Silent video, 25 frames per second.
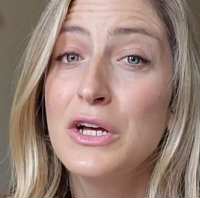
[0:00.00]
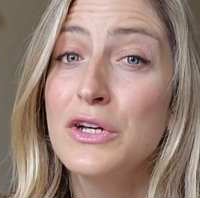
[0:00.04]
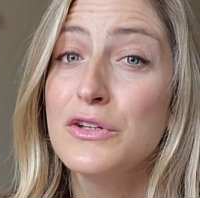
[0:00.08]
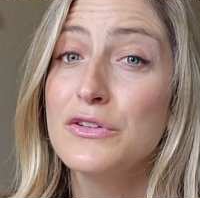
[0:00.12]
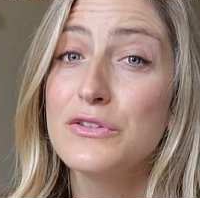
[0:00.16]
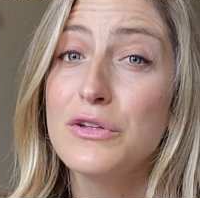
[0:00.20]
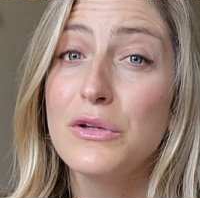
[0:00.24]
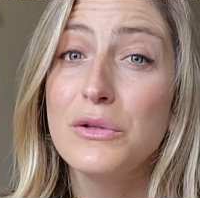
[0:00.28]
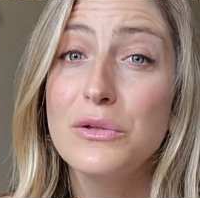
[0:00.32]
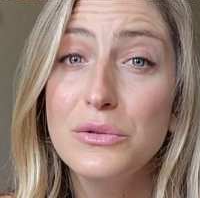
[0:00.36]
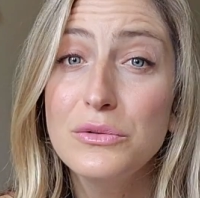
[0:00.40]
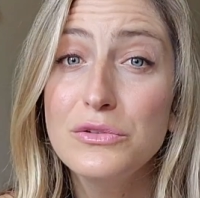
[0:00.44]

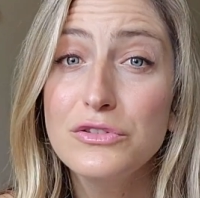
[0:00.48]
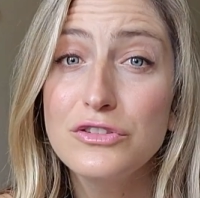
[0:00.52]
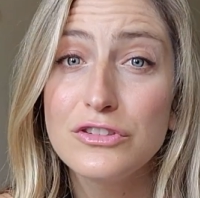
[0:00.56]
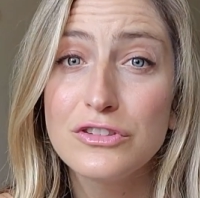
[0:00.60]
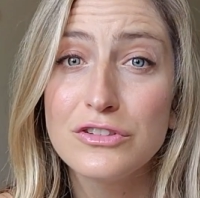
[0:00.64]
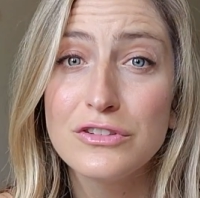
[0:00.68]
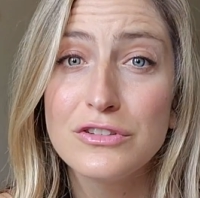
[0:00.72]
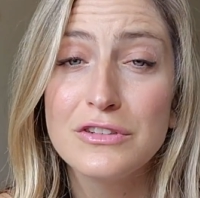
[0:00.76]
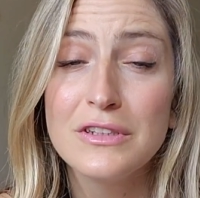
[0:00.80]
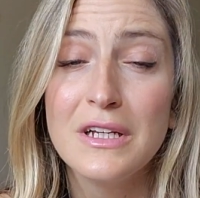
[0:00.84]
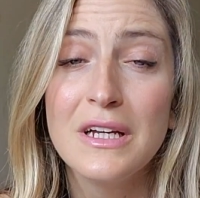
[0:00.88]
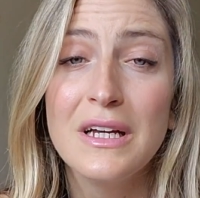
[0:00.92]

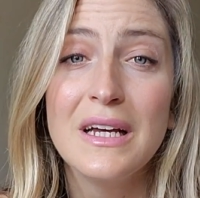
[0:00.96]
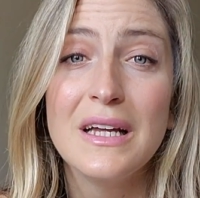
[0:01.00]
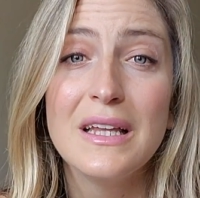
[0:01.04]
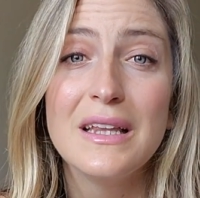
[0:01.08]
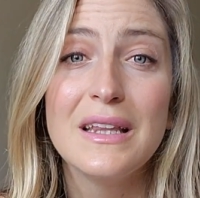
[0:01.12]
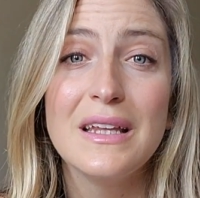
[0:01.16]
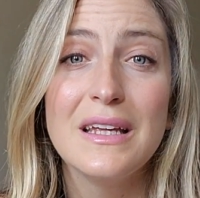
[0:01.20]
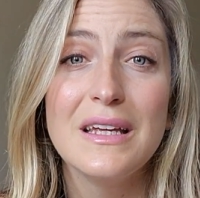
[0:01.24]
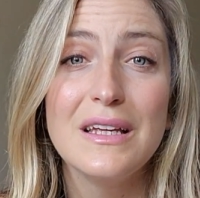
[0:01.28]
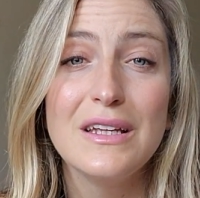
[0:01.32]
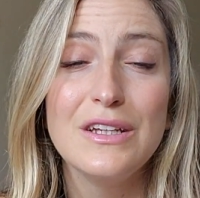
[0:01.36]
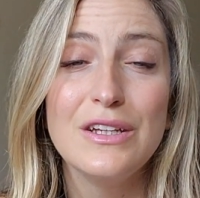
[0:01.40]
solution
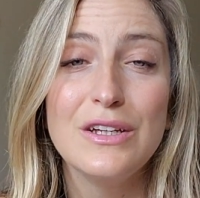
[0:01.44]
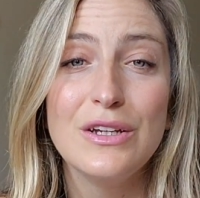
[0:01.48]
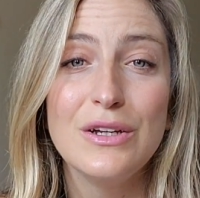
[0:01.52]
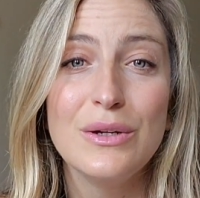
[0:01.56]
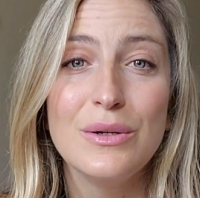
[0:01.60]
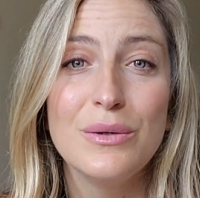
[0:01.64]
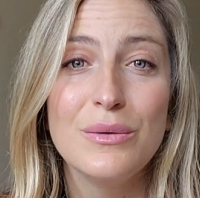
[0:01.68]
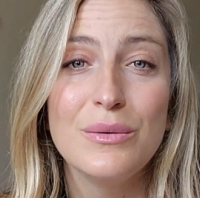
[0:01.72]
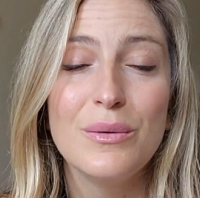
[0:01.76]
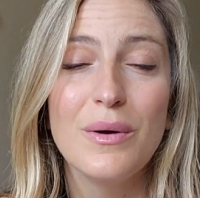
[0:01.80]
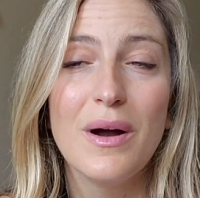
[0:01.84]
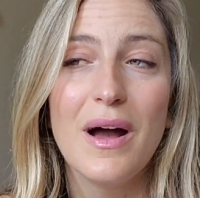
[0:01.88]
that
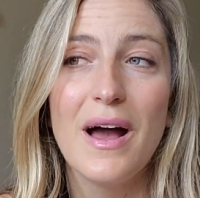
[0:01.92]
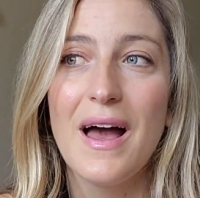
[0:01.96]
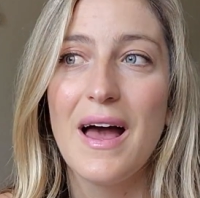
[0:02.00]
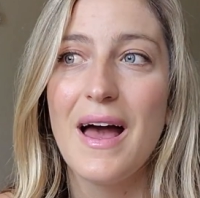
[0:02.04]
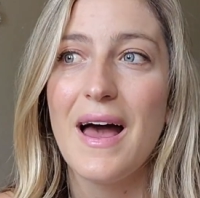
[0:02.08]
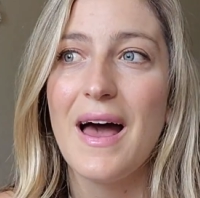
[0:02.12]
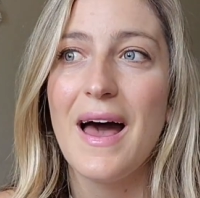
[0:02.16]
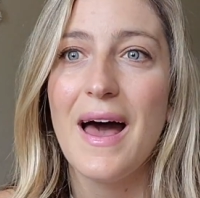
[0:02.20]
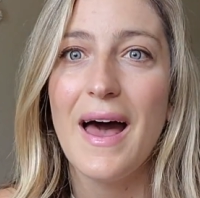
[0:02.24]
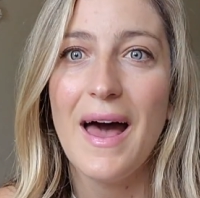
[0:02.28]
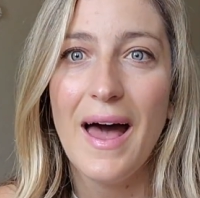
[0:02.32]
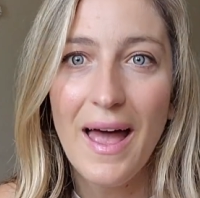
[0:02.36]
you
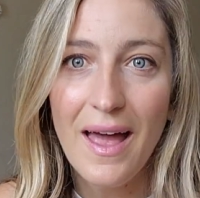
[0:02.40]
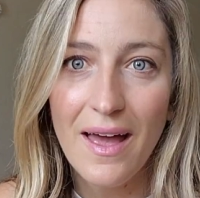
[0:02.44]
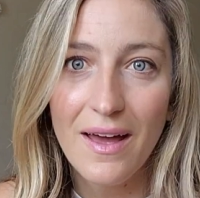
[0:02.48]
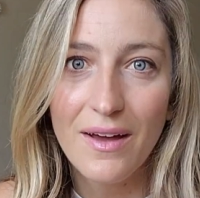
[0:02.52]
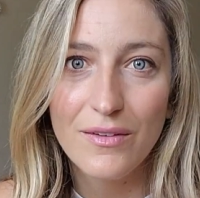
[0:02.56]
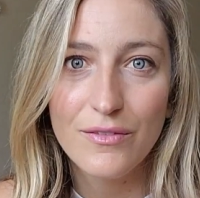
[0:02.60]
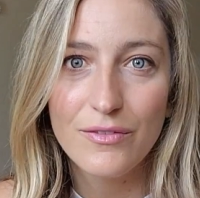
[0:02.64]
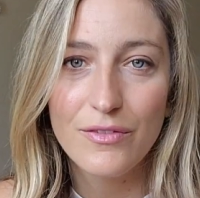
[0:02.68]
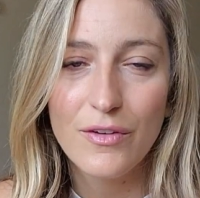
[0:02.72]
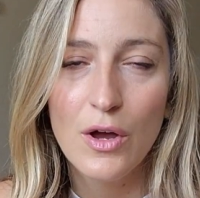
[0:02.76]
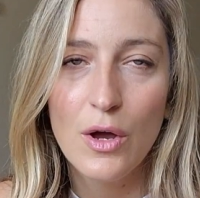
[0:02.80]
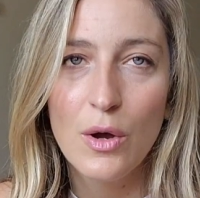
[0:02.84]

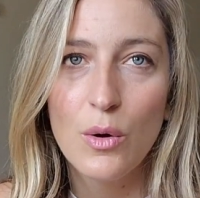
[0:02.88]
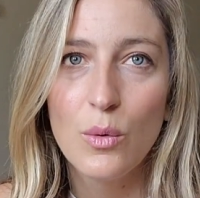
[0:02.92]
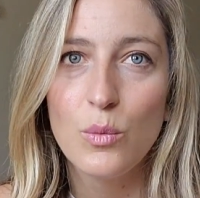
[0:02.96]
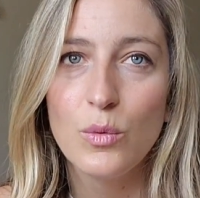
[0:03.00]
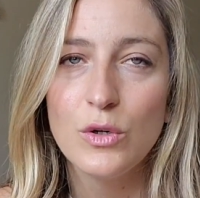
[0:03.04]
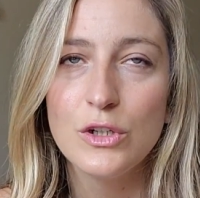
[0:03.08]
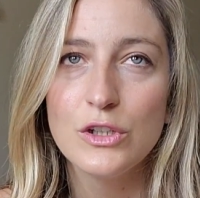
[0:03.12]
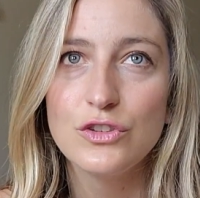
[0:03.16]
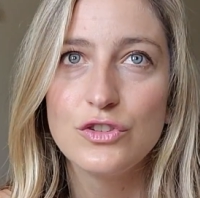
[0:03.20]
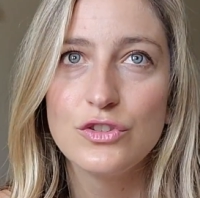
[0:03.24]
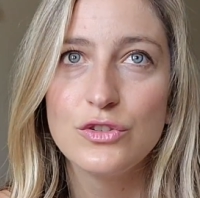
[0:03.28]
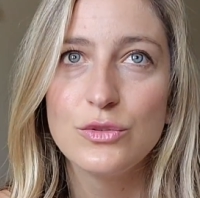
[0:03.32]
have,
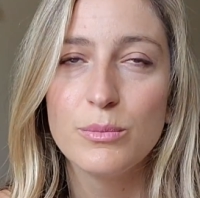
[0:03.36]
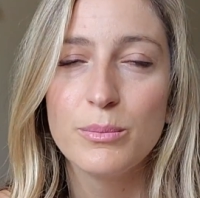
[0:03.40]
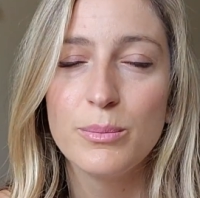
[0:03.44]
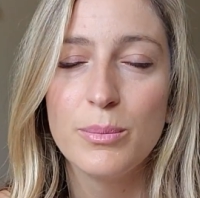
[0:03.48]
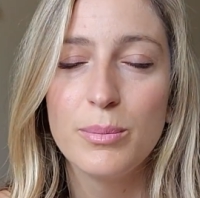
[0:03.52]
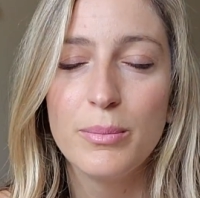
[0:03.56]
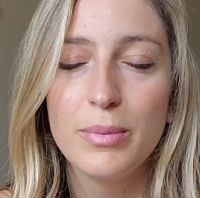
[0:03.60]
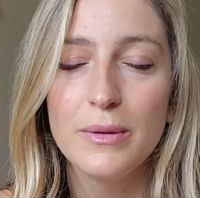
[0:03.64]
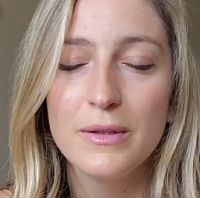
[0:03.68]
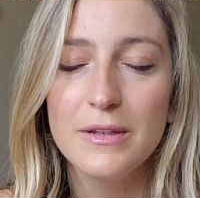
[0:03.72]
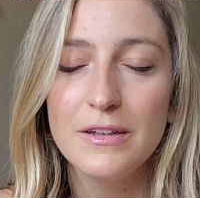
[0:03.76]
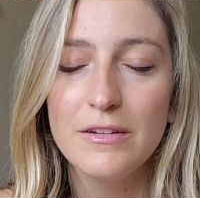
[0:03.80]
which,
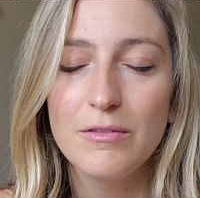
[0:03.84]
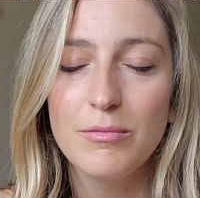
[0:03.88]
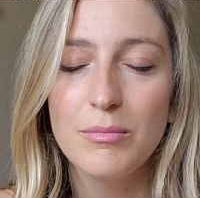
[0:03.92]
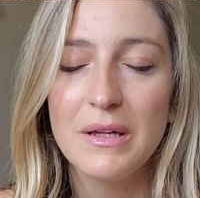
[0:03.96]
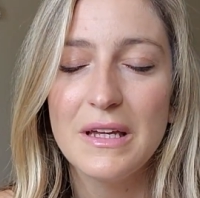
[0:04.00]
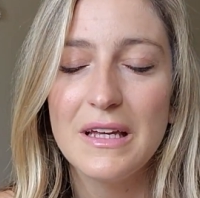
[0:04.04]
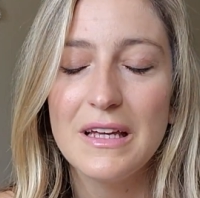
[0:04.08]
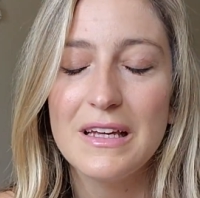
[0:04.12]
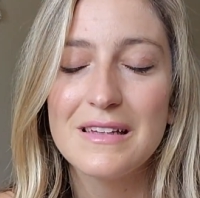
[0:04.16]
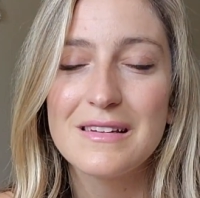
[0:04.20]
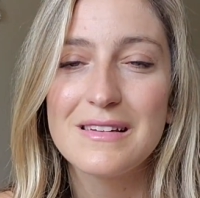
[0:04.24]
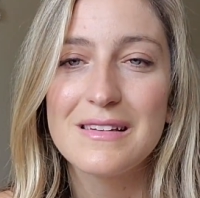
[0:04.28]
believe
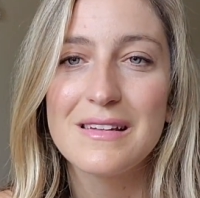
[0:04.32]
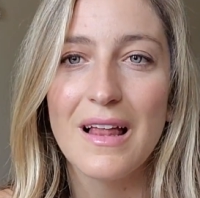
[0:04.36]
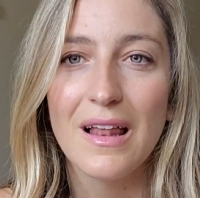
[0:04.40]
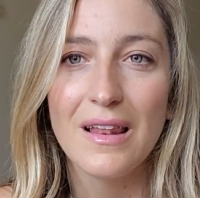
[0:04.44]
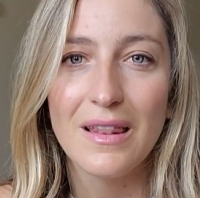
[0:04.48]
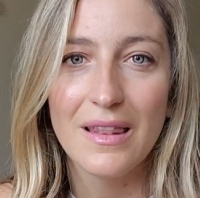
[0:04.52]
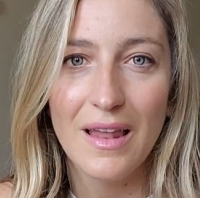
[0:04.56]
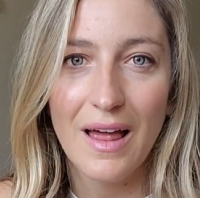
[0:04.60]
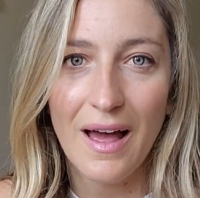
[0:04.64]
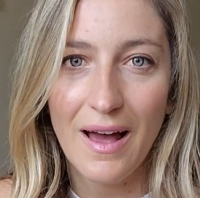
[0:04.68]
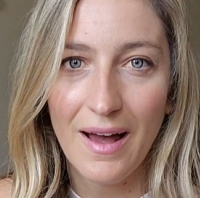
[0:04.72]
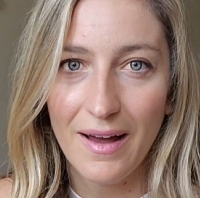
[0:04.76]
me, it's a
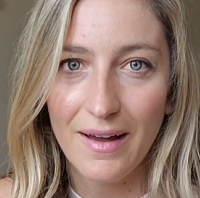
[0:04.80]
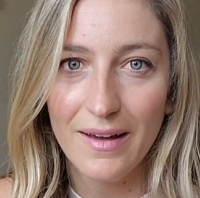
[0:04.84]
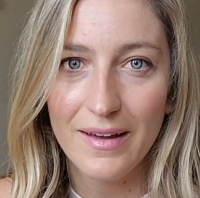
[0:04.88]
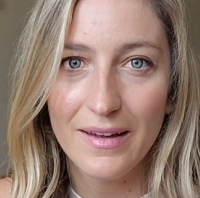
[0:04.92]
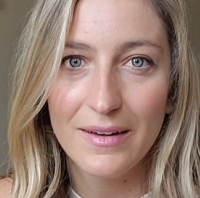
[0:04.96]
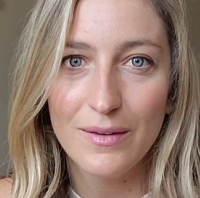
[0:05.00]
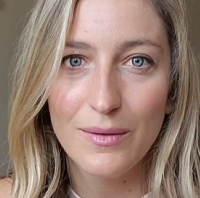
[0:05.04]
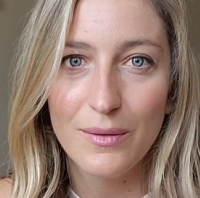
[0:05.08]
lie.